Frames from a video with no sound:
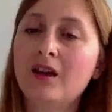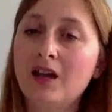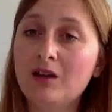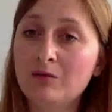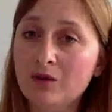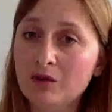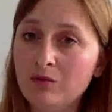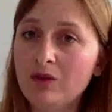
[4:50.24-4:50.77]

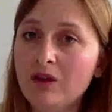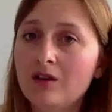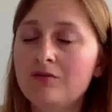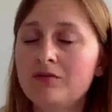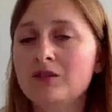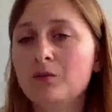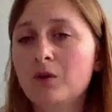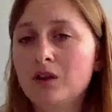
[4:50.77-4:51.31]
And what we have
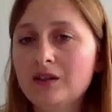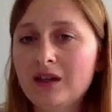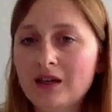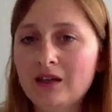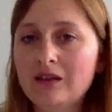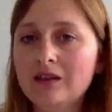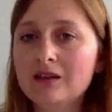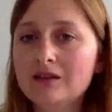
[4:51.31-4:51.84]
as well
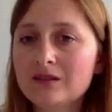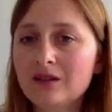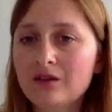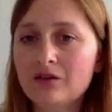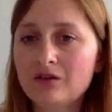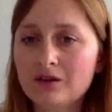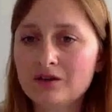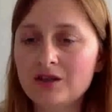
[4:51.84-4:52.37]
done this
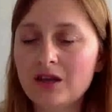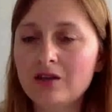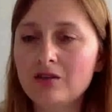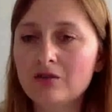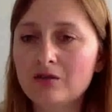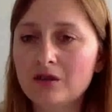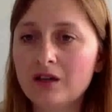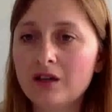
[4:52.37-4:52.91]
year in
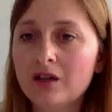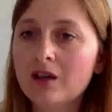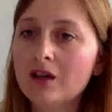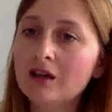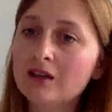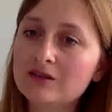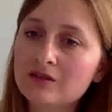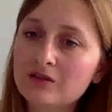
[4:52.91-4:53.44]
January
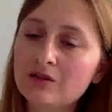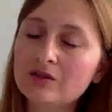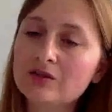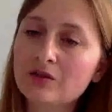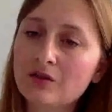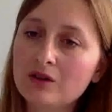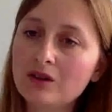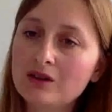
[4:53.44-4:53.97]
is to
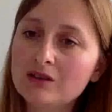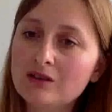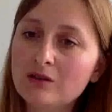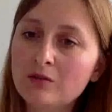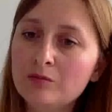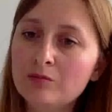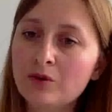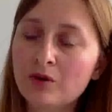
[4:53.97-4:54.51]
insert these
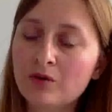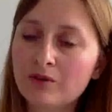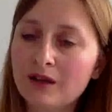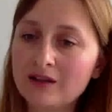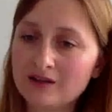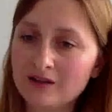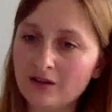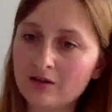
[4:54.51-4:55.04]
Loop
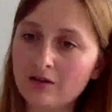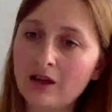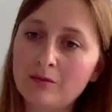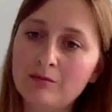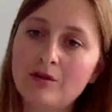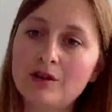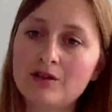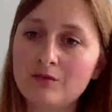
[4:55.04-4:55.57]
profiles in a
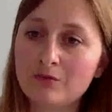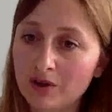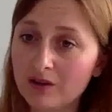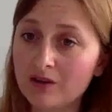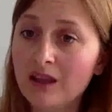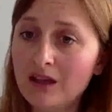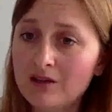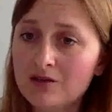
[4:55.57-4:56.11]
collaboration with
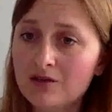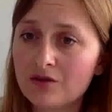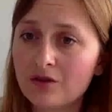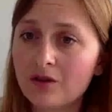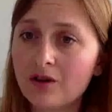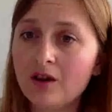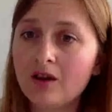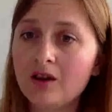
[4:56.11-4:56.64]

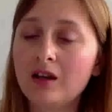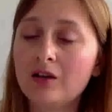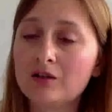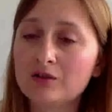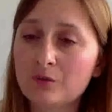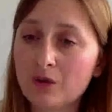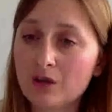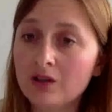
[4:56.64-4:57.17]
Nature, now
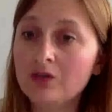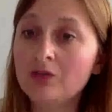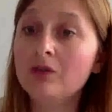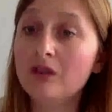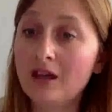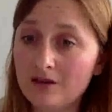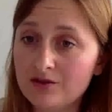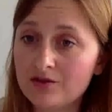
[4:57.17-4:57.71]
as well into
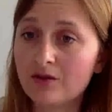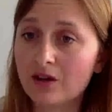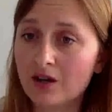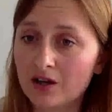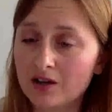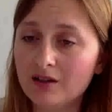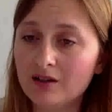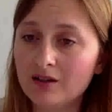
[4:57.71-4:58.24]
Nature
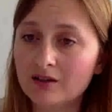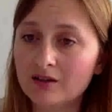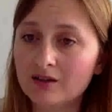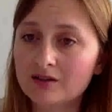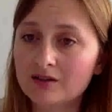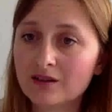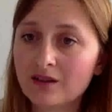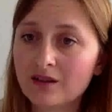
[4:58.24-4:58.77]

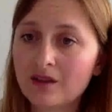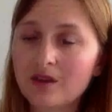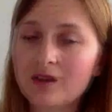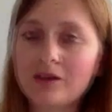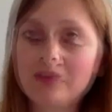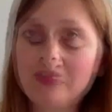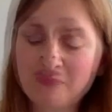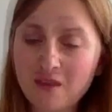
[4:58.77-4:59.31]
articles.
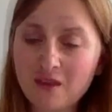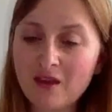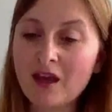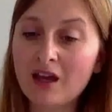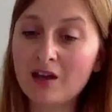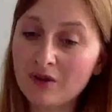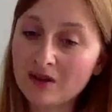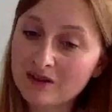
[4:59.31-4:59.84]

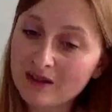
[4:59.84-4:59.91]
And we are